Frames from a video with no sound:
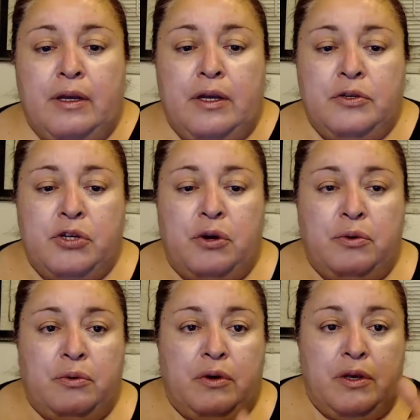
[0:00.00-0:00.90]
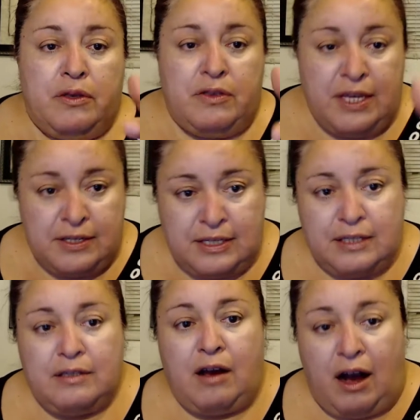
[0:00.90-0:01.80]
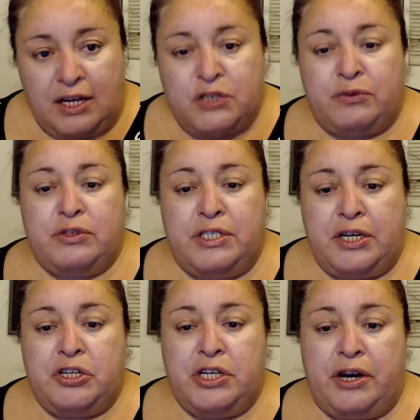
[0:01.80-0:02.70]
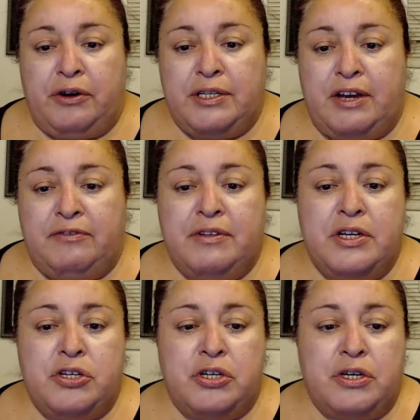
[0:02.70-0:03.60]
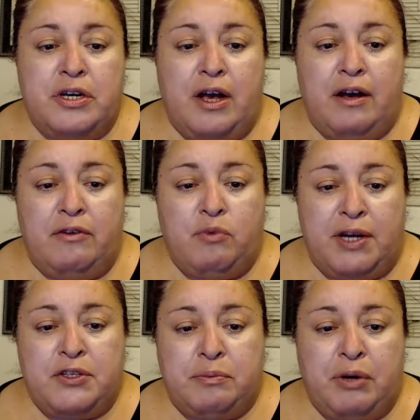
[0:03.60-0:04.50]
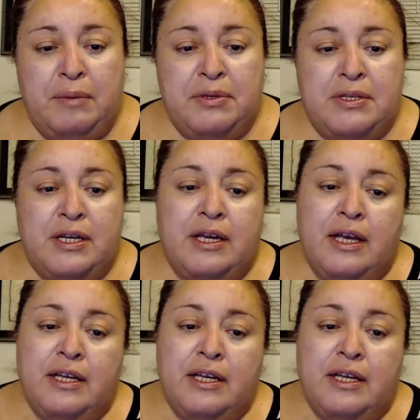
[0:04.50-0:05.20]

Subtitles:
So this Oxford Dictionary definition of white supremacy